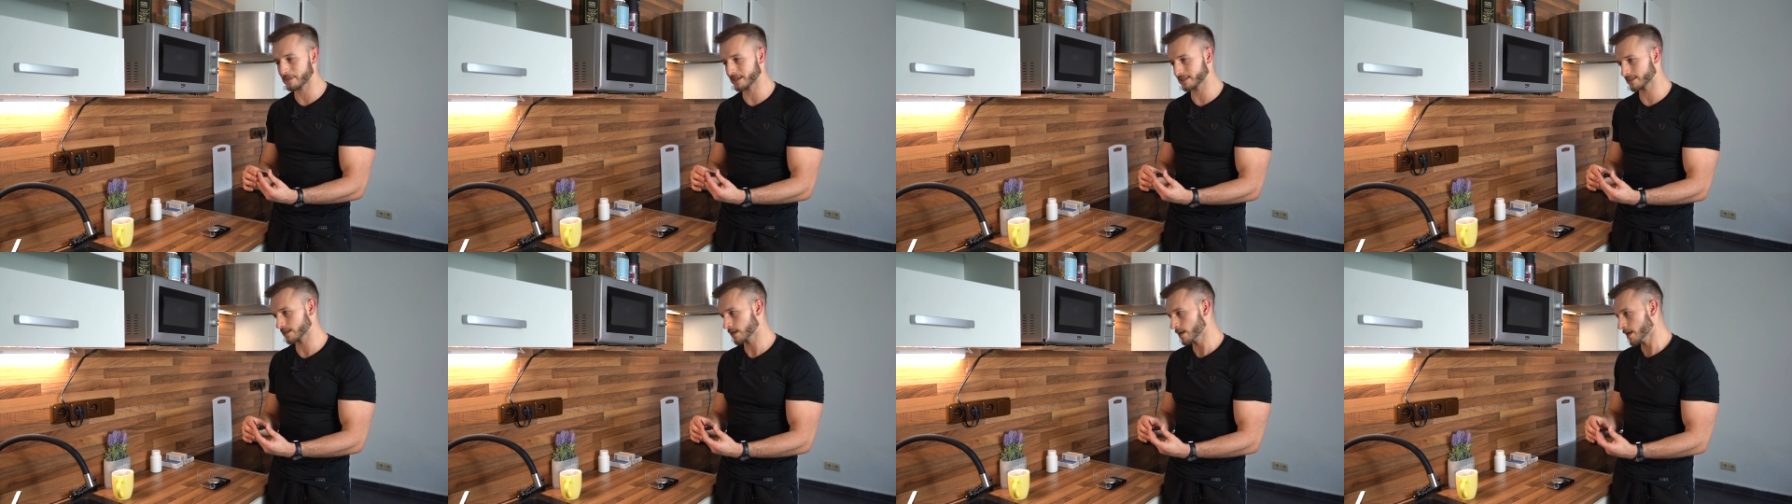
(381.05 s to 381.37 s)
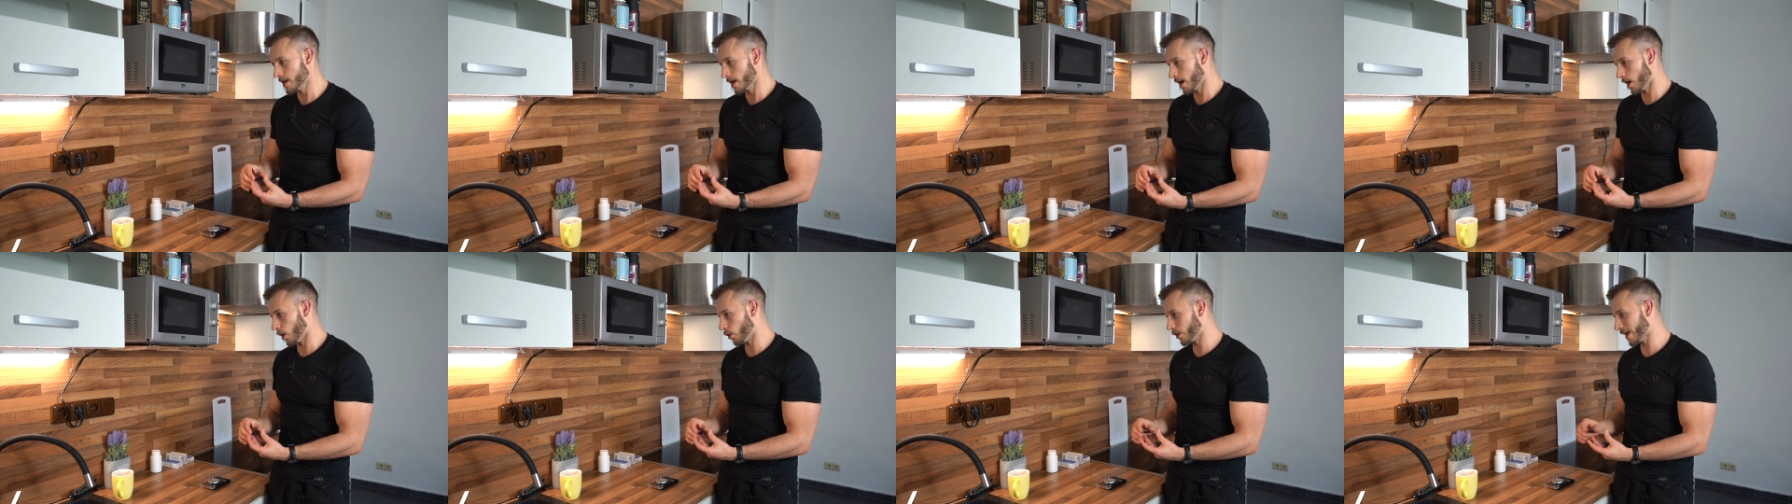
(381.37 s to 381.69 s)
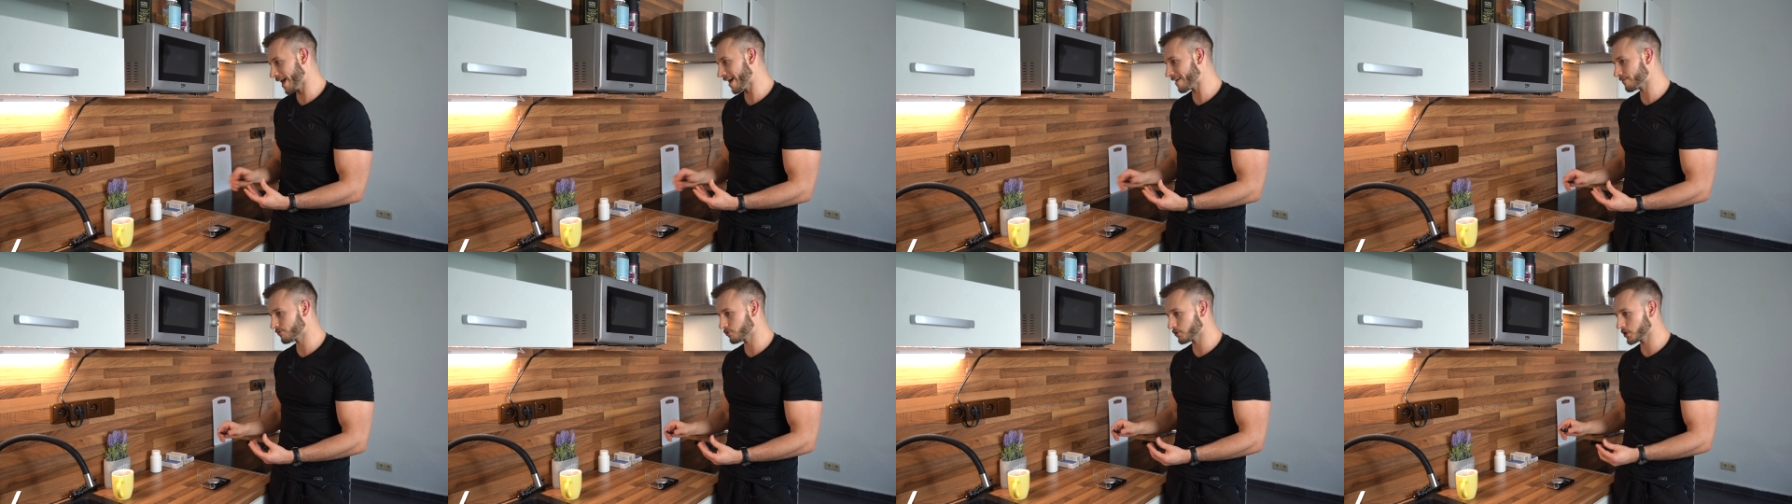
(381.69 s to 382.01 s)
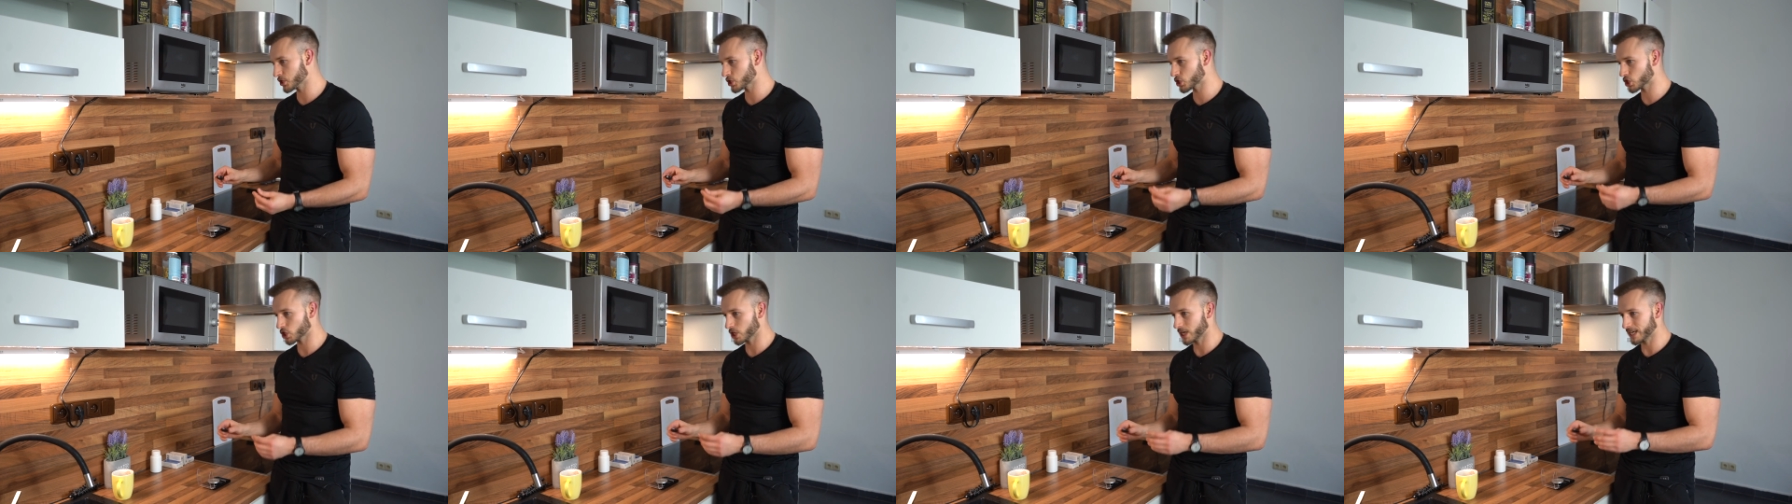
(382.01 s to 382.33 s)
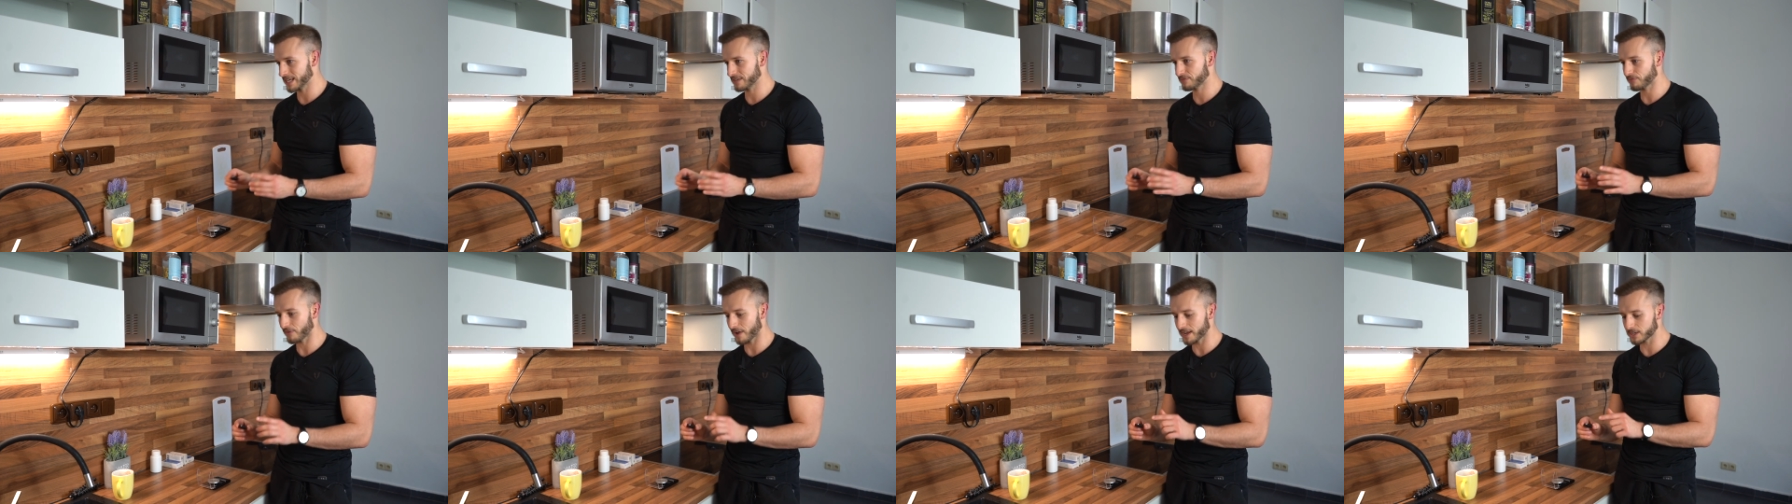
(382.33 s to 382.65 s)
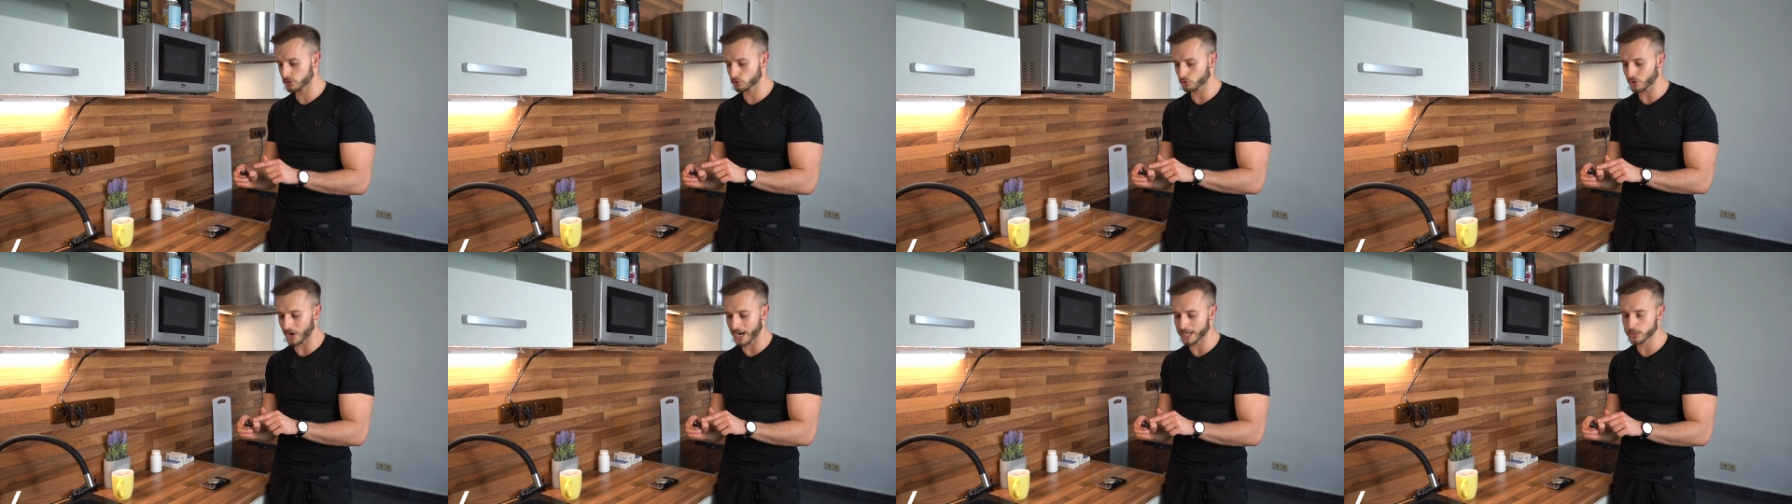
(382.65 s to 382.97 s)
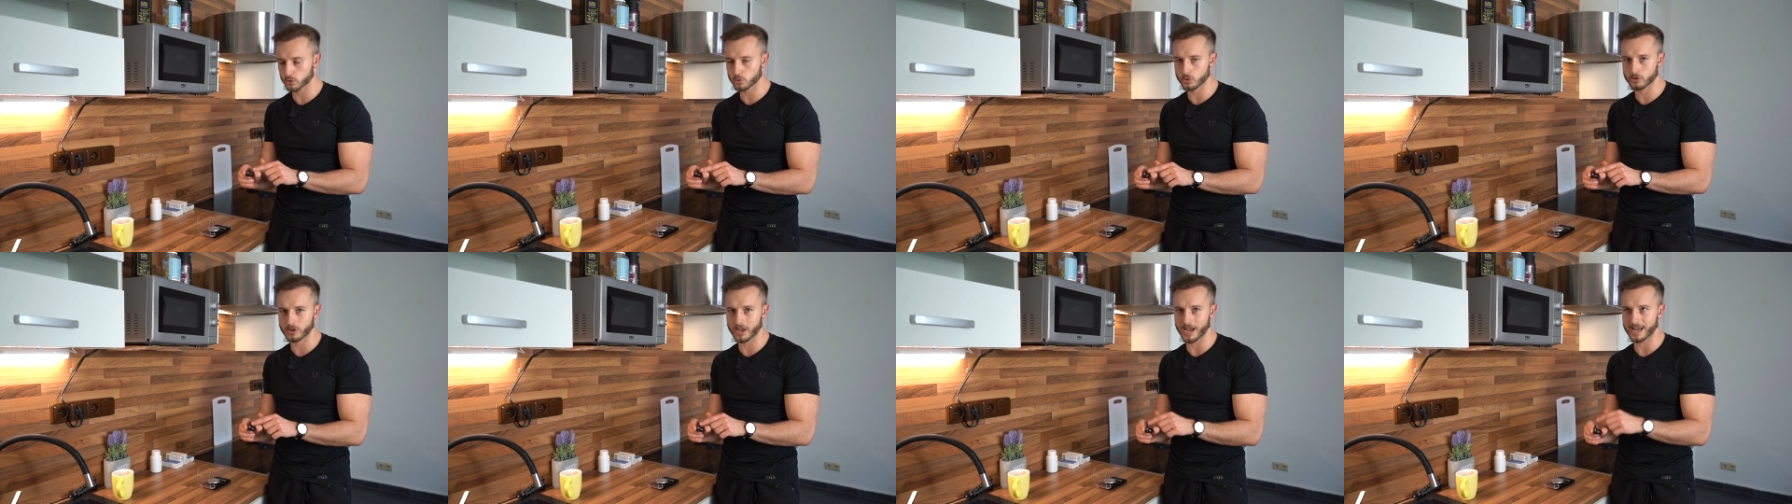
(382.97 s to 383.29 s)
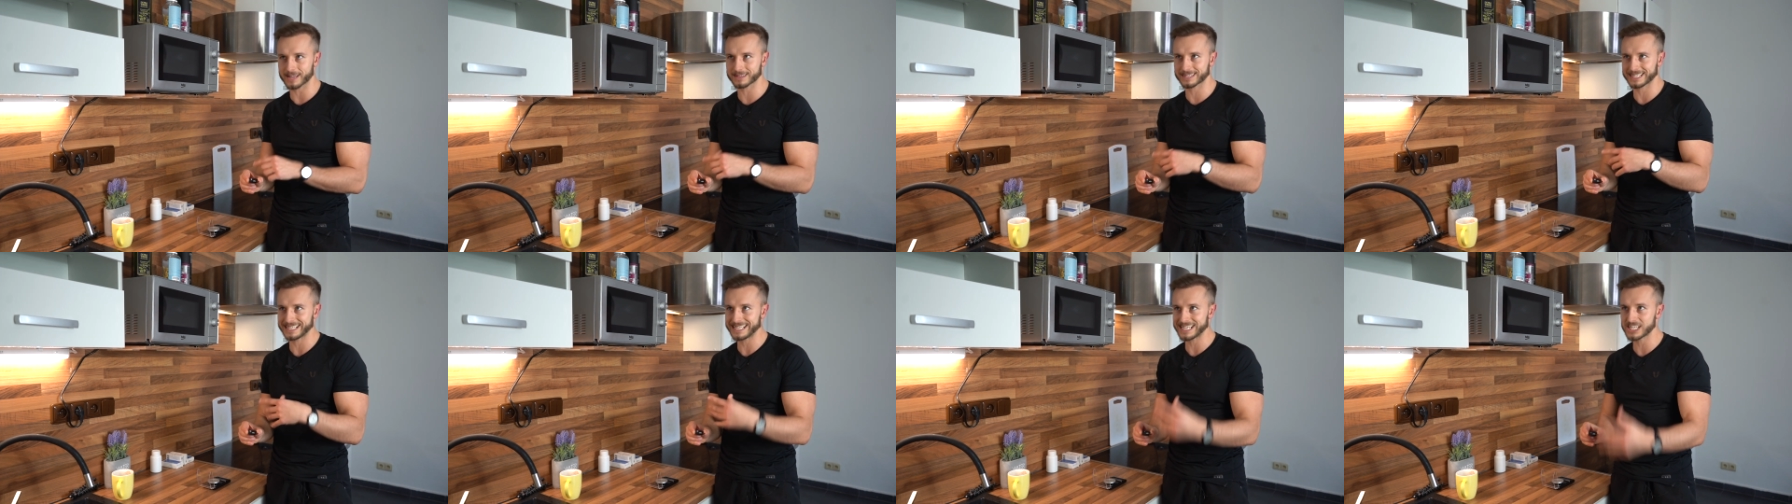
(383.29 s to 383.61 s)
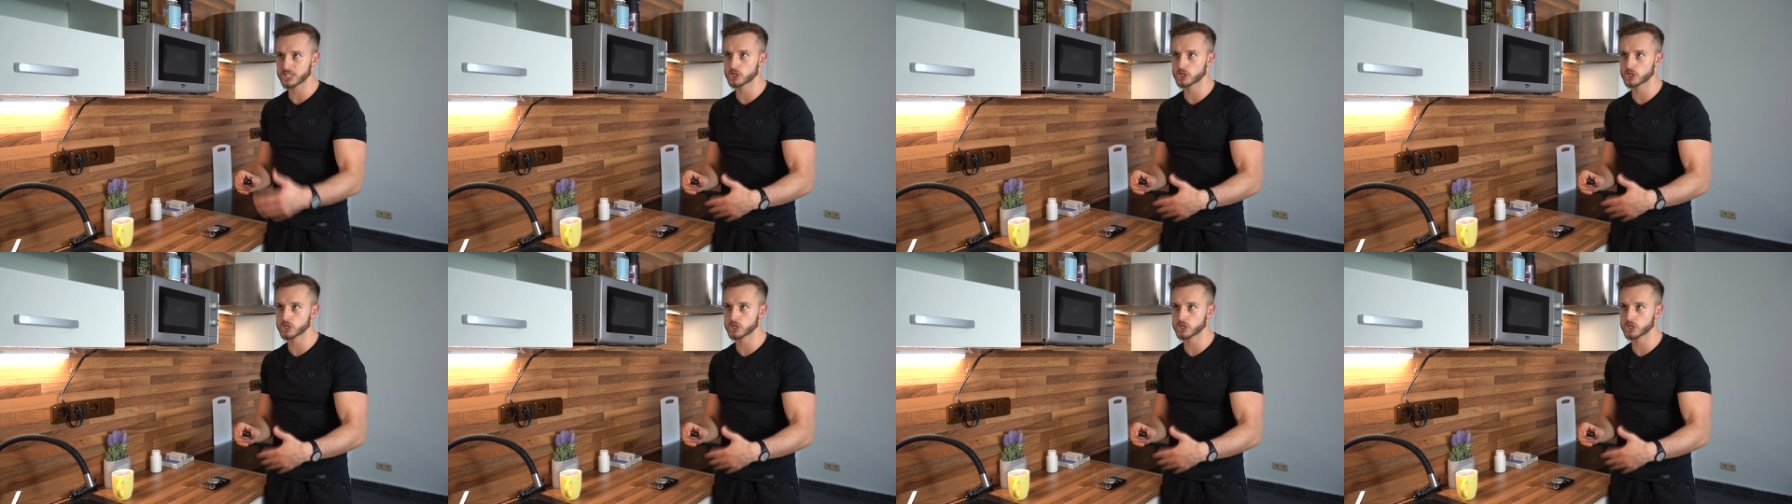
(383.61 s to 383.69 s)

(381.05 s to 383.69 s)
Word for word: But on average, if I try to cut